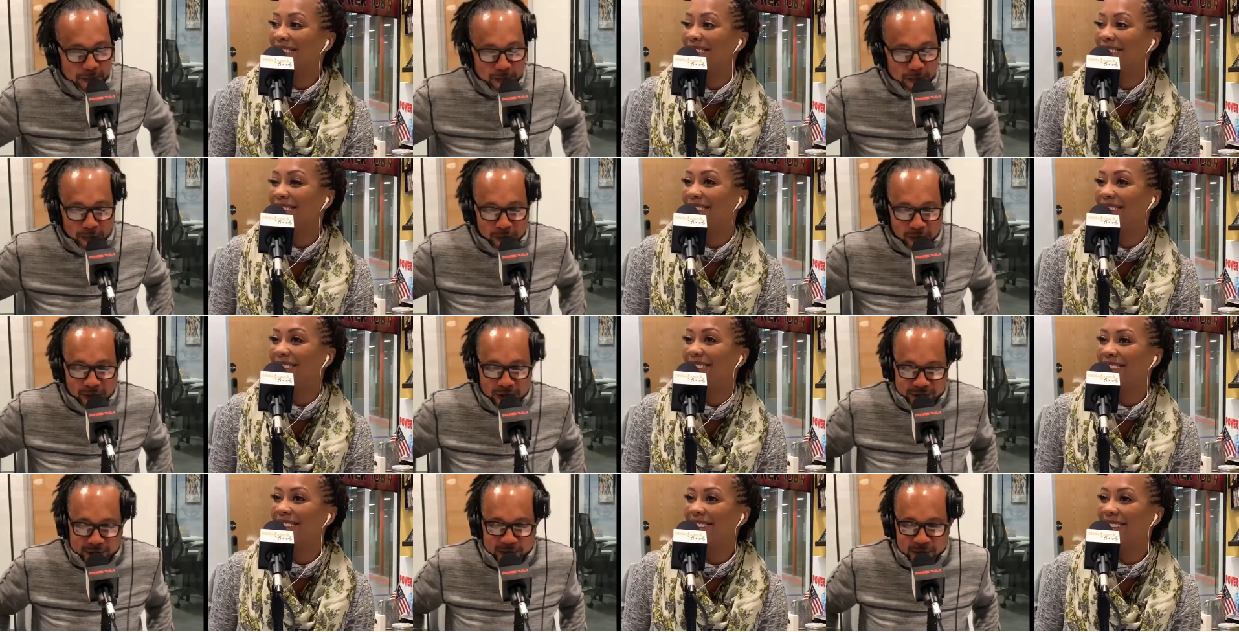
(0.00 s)

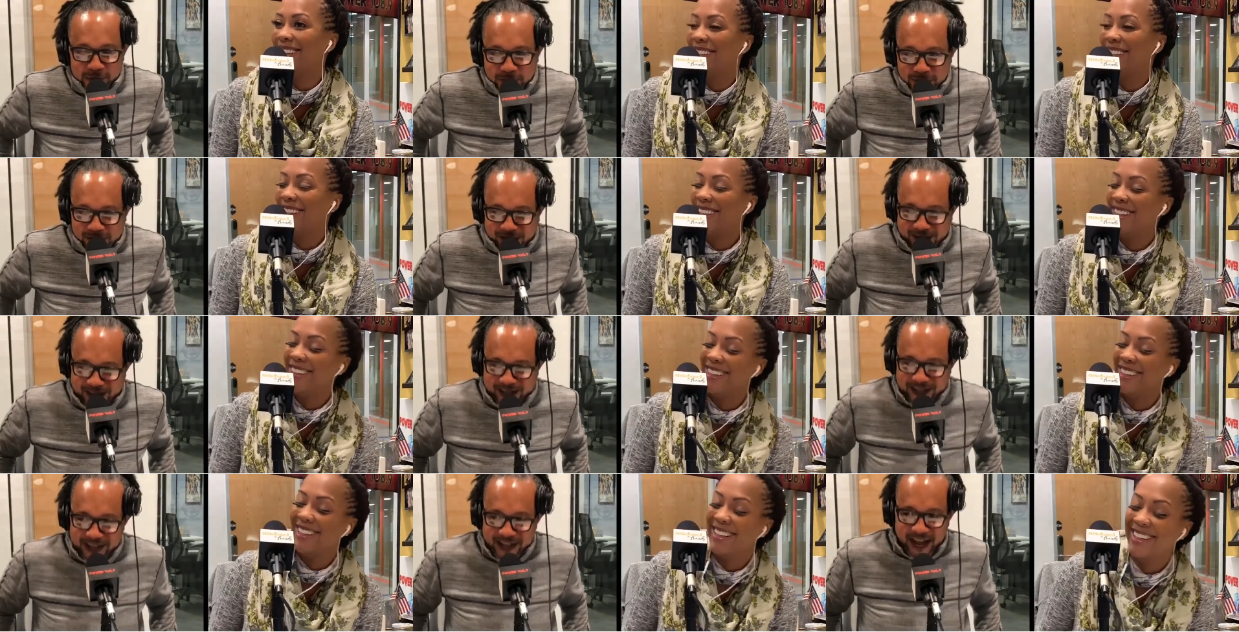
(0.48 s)
Speaker 1: brought to you
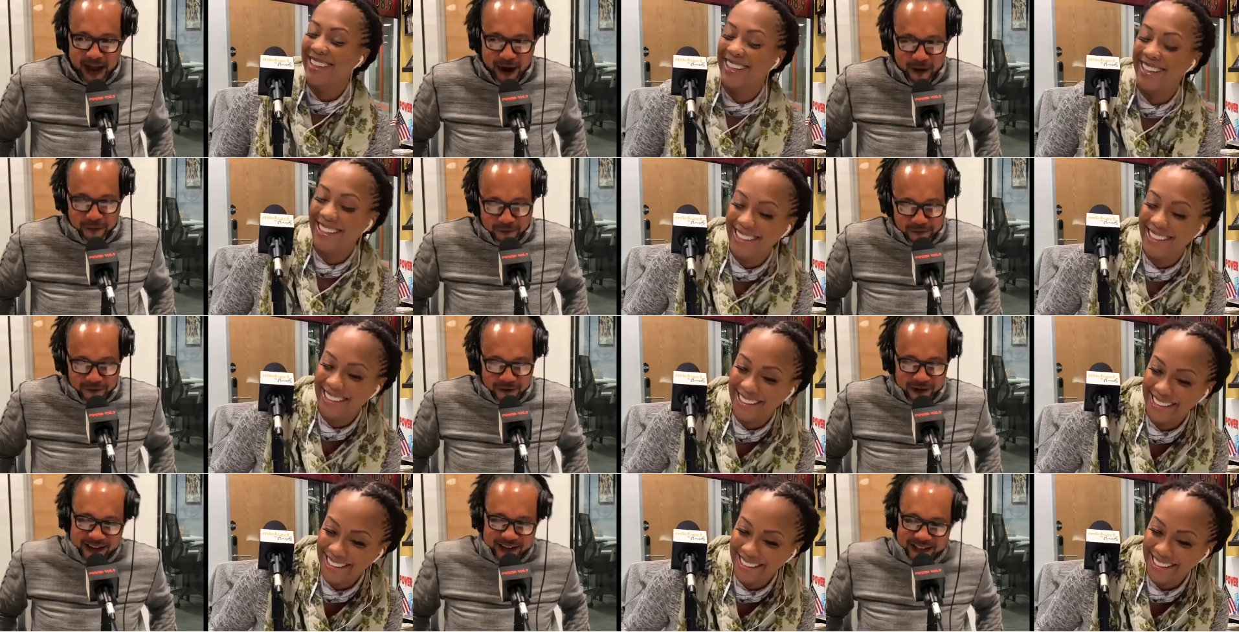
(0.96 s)
by our
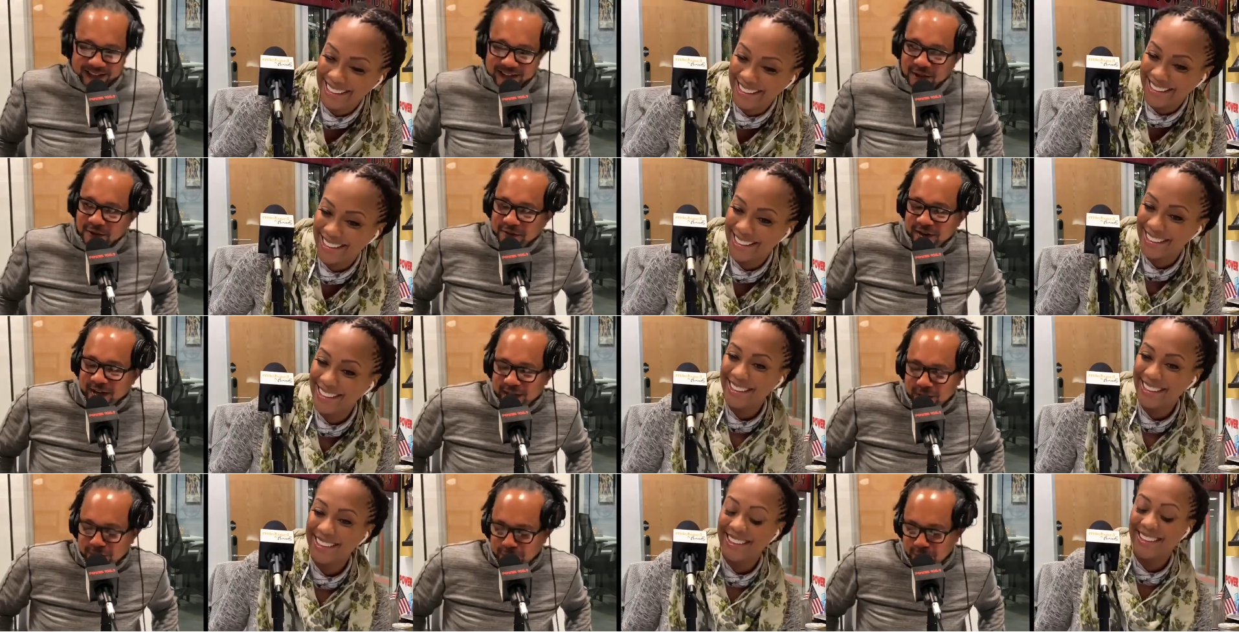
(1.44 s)
friends
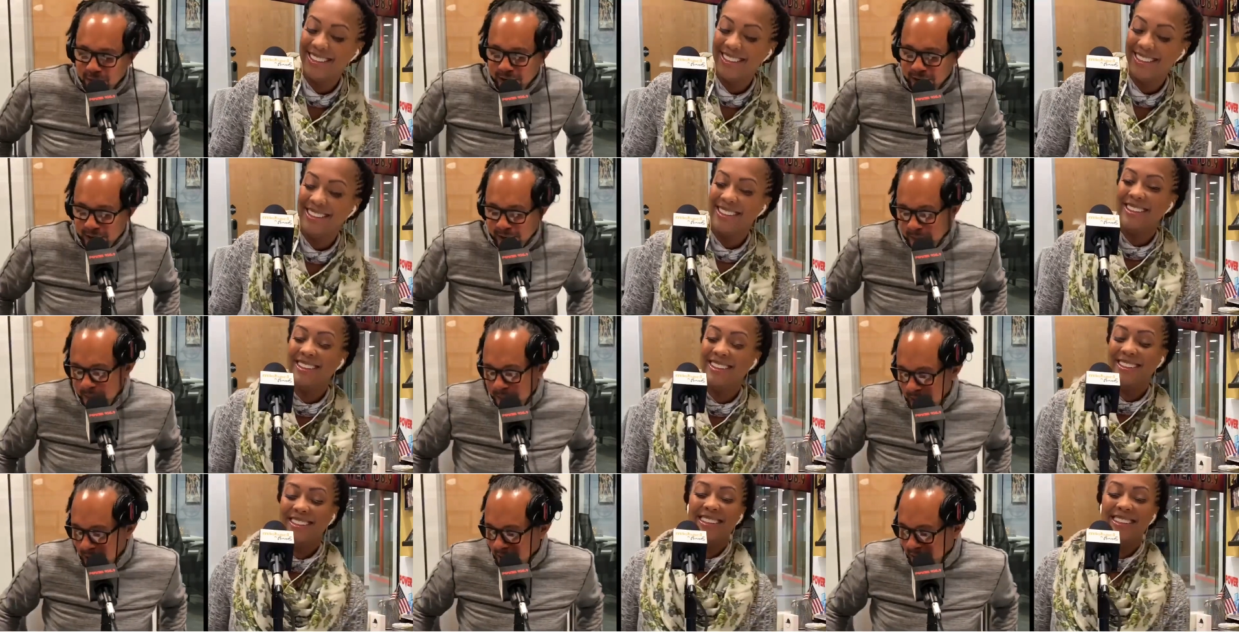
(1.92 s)
over at
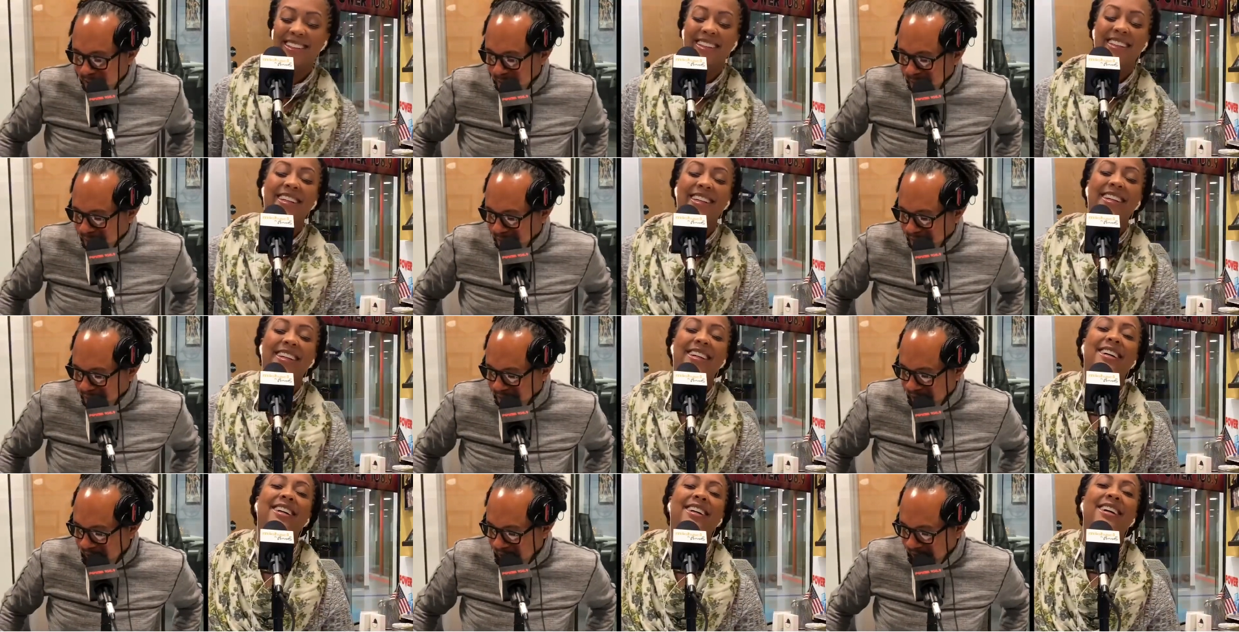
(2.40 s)
Credit Building
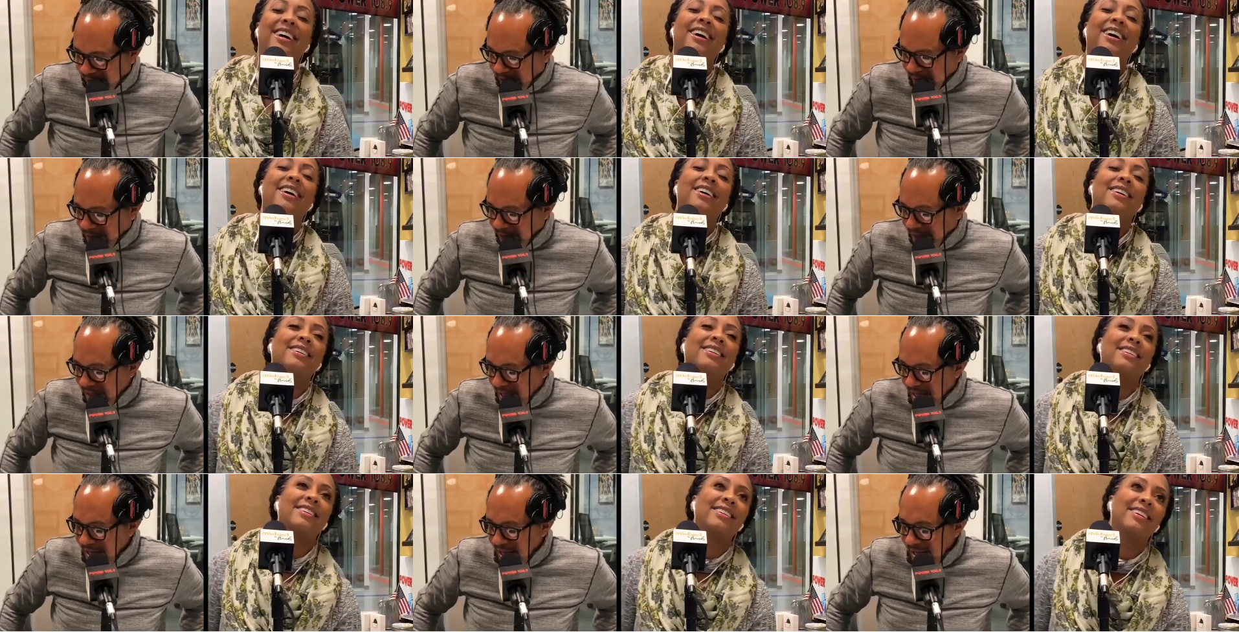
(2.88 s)

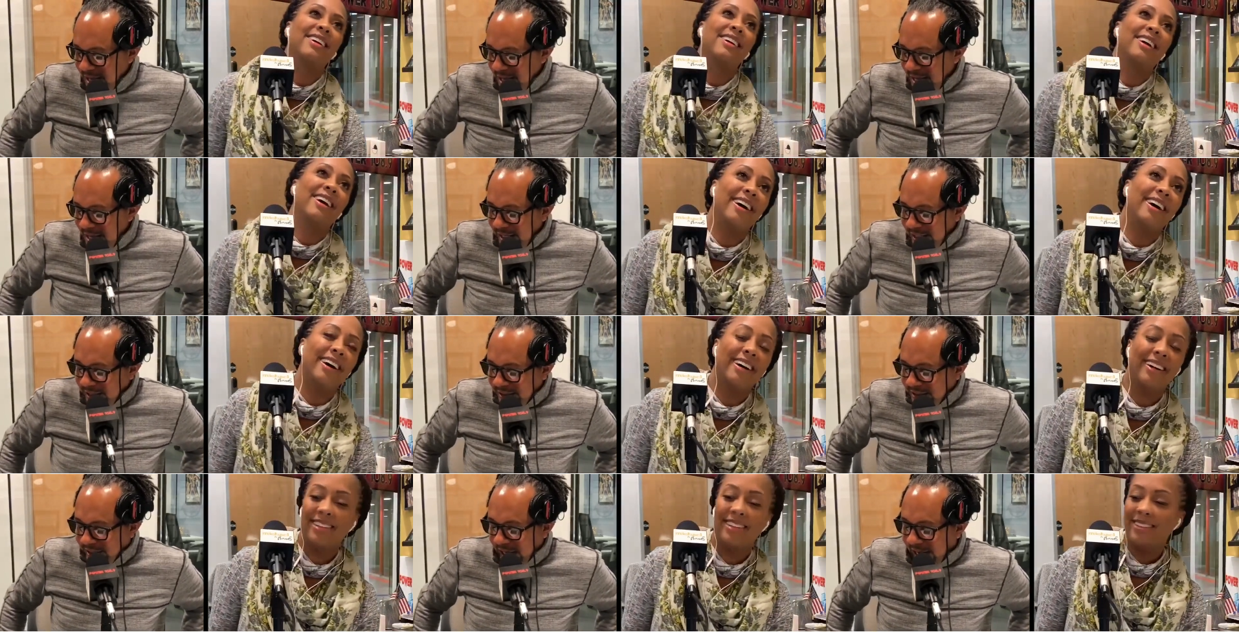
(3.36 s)
Professionals. Oh,
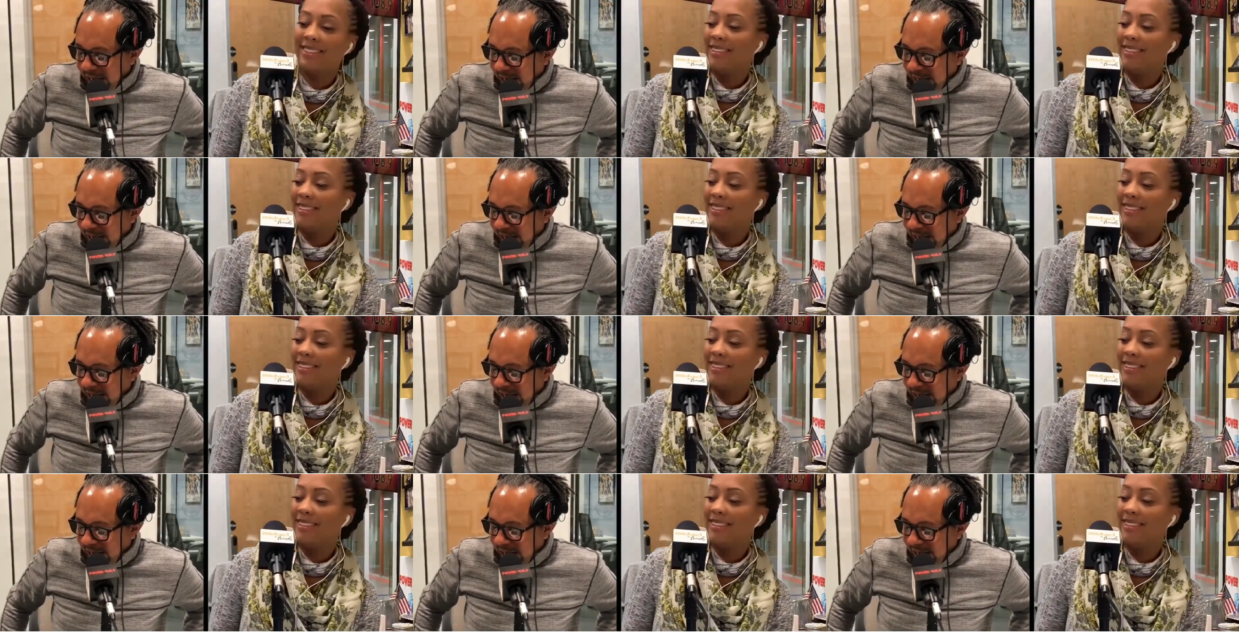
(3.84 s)
Shout